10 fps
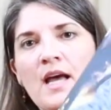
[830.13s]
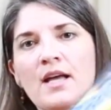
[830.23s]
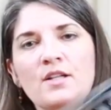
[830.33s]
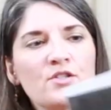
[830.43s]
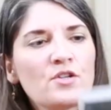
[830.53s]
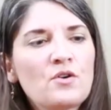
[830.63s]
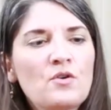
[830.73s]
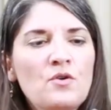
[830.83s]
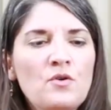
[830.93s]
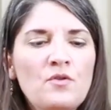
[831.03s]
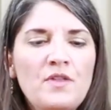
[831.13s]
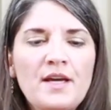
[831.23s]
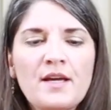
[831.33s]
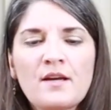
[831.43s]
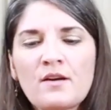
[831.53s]
And so
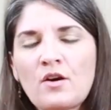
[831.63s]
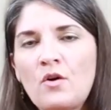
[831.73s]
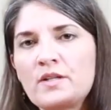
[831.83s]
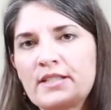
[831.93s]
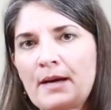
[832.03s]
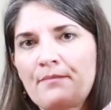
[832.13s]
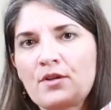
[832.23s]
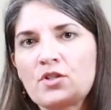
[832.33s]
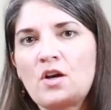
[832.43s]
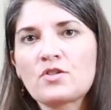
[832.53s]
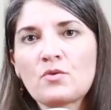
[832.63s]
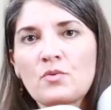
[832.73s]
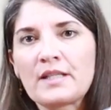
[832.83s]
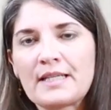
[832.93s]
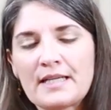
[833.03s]
they go in depth. There's also
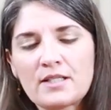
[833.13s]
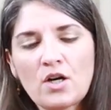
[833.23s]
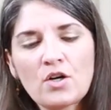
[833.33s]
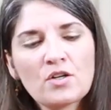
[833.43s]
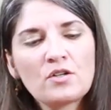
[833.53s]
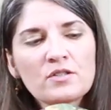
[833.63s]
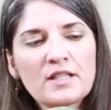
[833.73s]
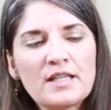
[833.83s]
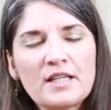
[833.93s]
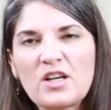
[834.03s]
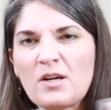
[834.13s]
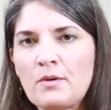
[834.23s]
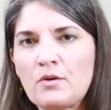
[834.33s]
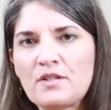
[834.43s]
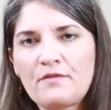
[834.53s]
really nice articles in here
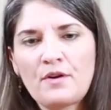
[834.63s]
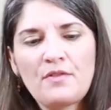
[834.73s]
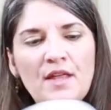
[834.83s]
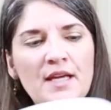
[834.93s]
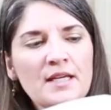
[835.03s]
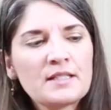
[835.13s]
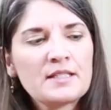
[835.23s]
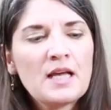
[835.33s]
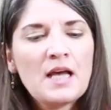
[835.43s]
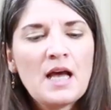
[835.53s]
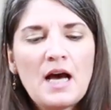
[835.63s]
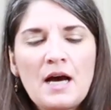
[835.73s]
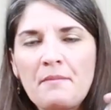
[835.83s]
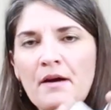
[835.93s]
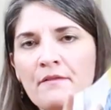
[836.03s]
about different things.
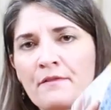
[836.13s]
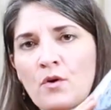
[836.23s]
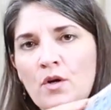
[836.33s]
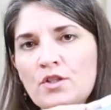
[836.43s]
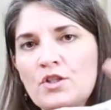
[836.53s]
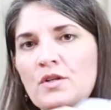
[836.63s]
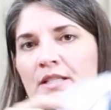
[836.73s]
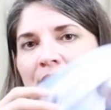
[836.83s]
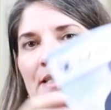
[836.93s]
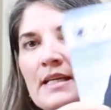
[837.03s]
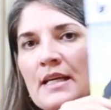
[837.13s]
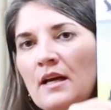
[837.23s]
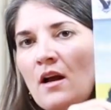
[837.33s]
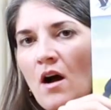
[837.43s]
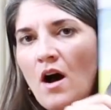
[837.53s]
Of course, you can
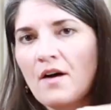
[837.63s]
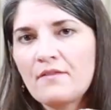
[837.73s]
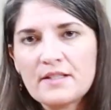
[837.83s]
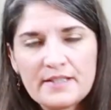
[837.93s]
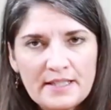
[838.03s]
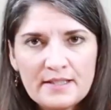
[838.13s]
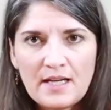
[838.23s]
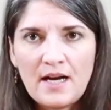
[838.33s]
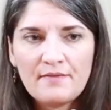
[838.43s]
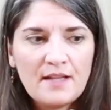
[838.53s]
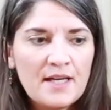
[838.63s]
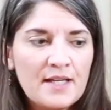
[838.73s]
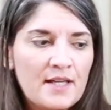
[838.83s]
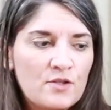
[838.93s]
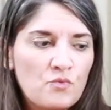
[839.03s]
see all these things
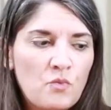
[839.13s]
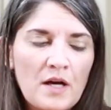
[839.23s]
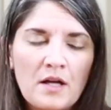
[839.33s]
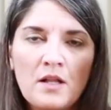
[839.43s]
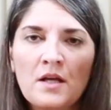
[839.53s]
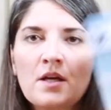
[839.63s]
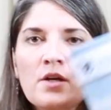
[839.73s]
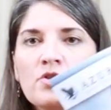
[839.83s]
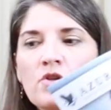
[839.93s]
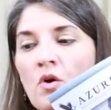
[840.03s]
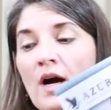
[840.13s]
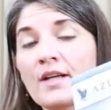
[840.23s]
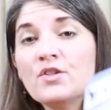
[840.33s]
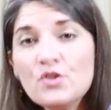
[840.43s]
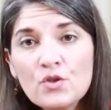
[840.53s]
online as well. So
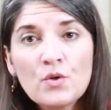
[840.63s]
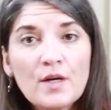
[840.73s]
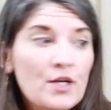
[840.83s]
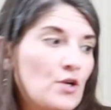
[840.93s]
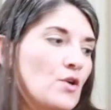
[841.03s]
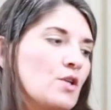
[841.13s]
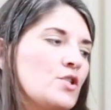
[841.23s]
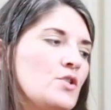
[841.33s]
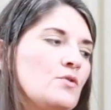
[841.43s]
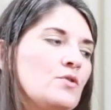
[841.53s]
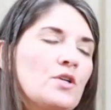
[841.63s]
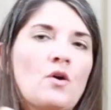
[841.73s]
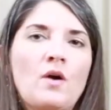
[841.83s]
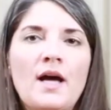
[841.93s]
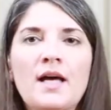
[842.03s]
I do encourage you to
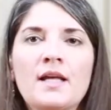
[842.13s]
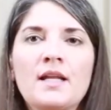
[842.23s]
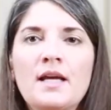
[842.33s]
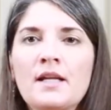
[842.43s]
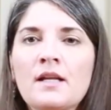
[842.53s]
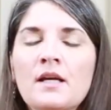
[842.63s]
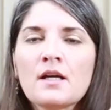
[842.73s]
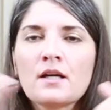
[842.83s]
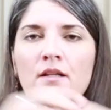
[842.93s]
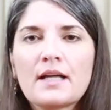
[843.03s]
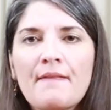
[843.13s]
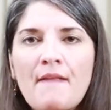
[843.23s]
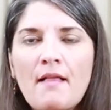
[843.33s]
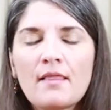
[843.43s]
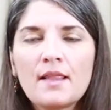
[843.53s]
go ahead and click on
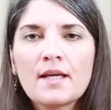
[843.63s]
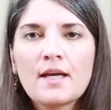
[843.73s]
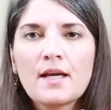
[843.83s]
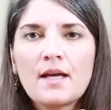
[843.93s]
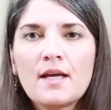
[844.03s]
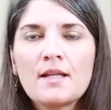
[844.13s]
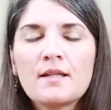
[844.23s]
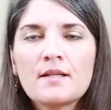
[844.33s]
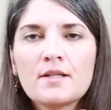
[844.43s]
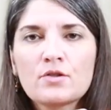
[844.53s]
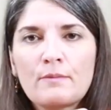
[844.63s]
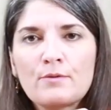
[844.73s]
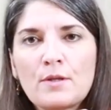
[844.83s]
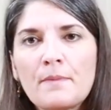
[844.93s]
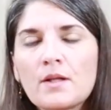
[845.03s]
that link in the
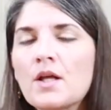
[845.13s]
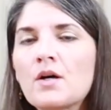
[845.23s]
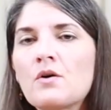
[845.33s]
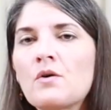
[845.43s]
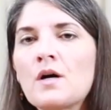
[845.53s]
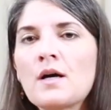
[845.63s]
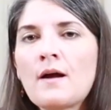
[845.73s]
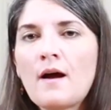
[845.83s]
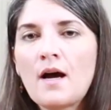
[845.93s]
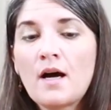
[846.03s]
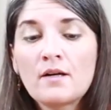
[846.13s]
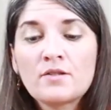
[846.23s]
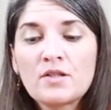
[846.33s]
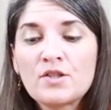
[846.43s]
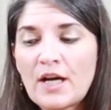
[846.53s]
description below
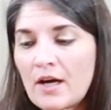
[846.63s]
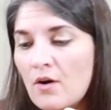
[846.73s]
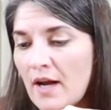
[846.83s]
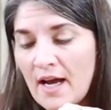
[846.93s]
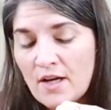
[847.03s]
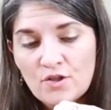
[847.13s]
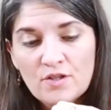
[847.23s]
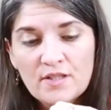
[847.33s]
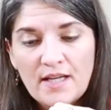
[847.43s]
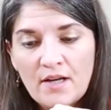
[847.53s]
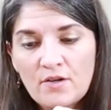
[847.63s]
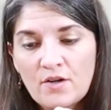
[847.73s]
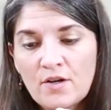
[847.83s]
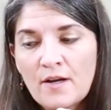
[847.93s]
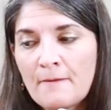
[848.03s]
to check out Azure
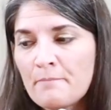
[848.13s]
Standard.